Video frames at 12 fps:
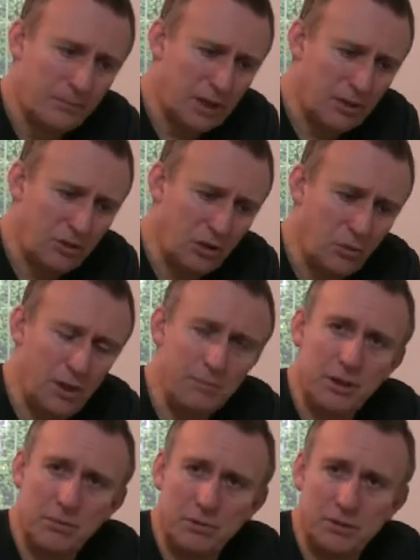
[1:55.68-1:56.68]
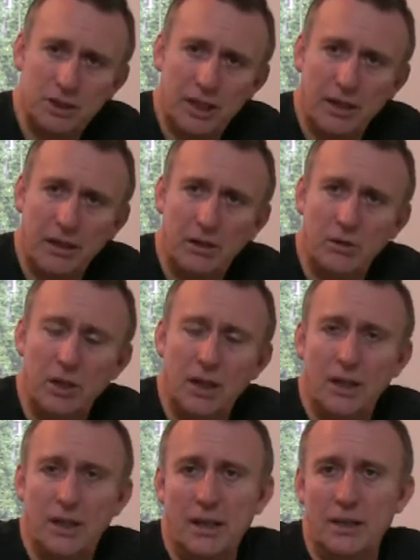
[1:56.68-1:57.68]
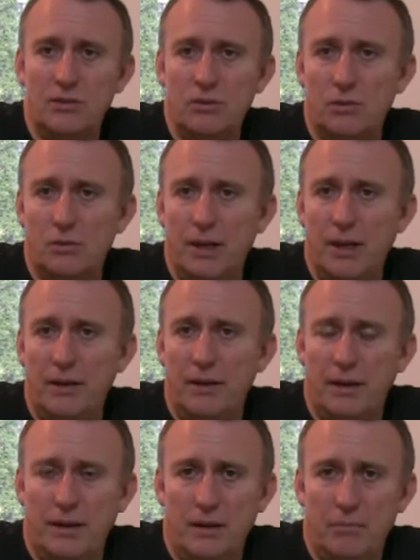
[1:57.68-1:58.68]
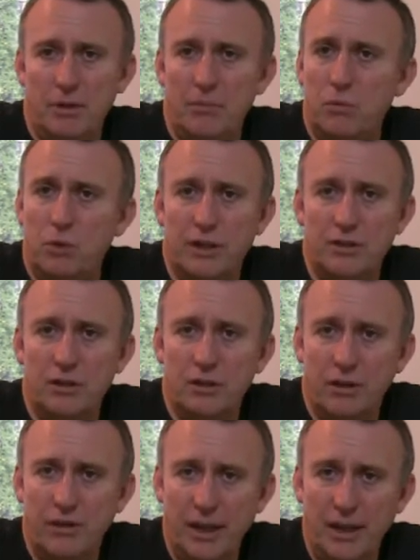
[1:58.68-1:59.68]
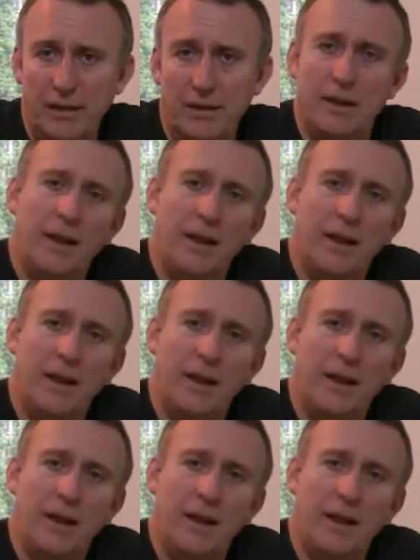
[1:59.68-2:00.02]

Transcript: So when people say, oh, it's all about people wanting to look thin,